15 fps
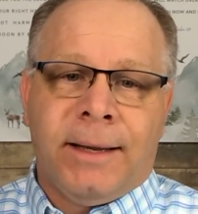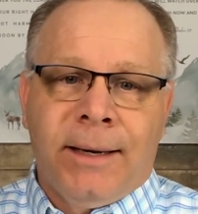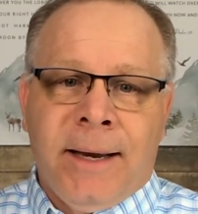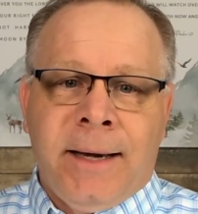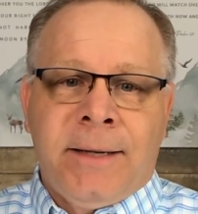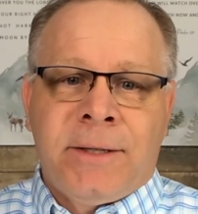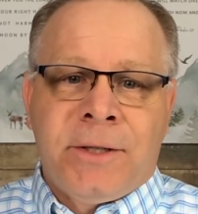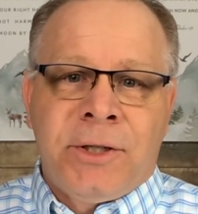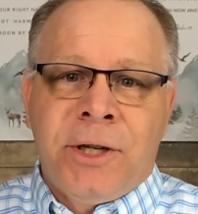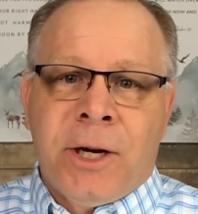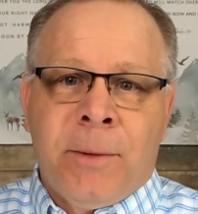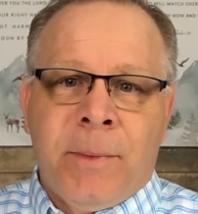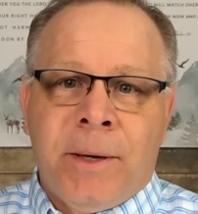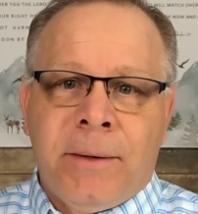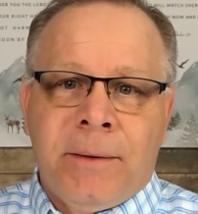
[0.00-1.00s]
Ladies and
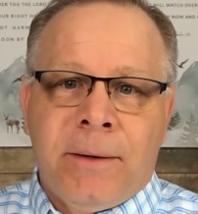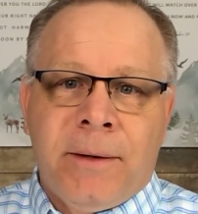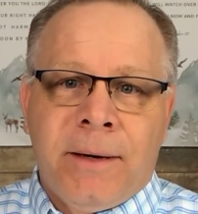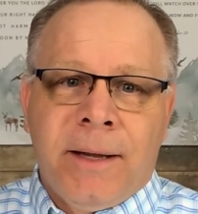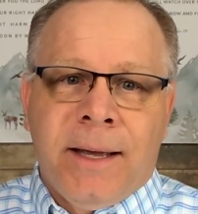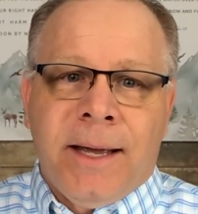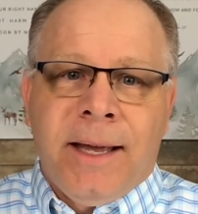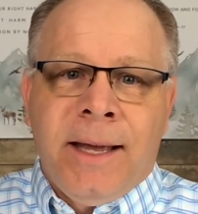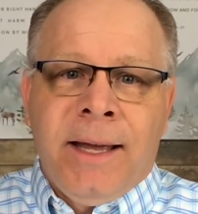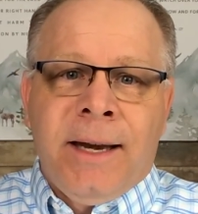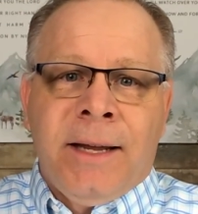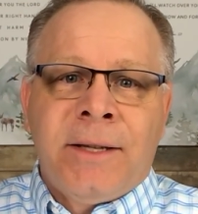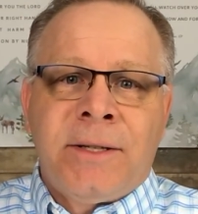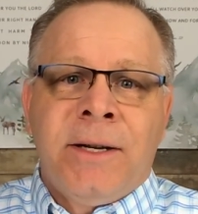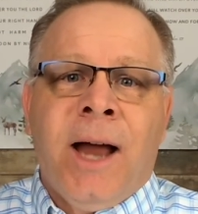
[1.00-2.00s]
gentlemen, it
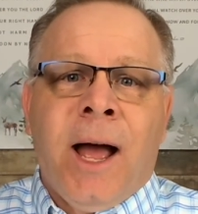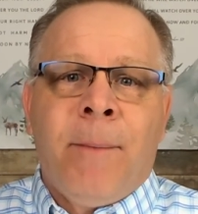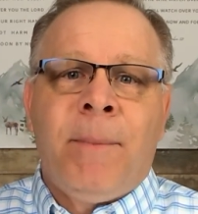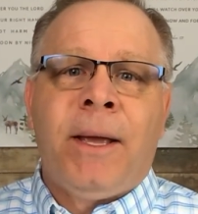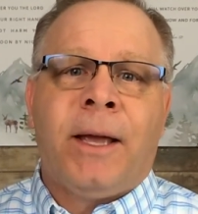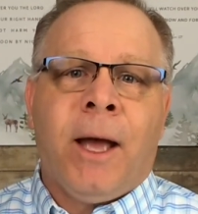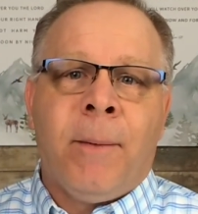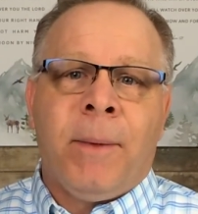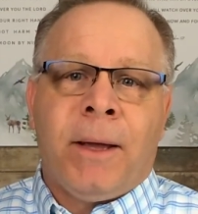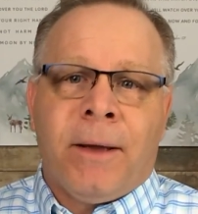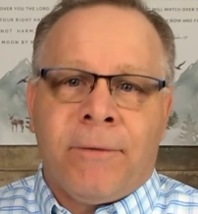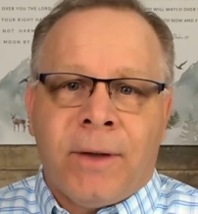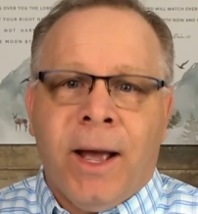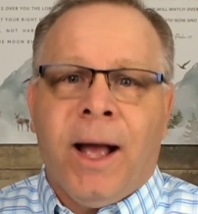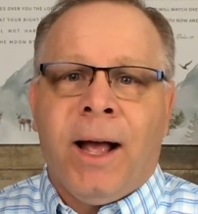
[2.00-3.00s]
is not becoming
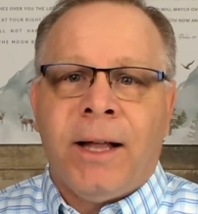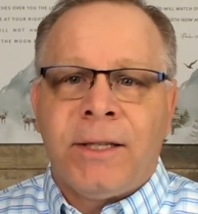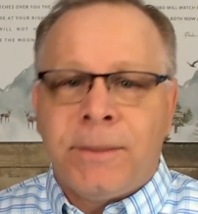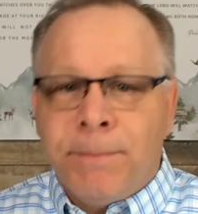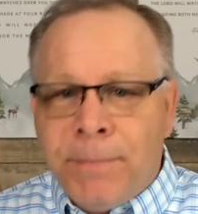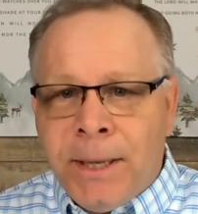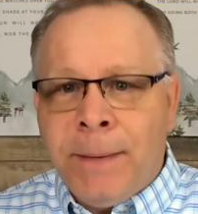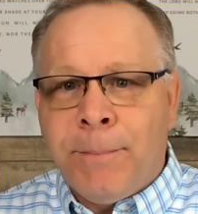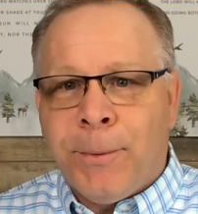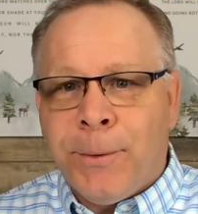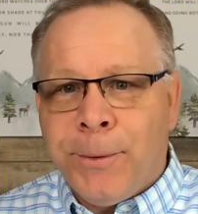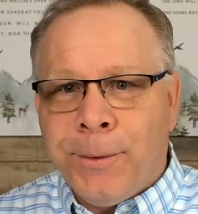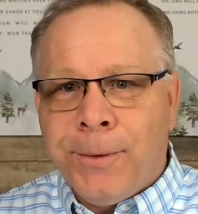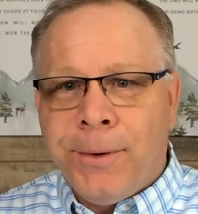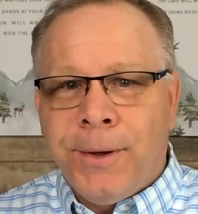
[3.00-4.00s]
of God's people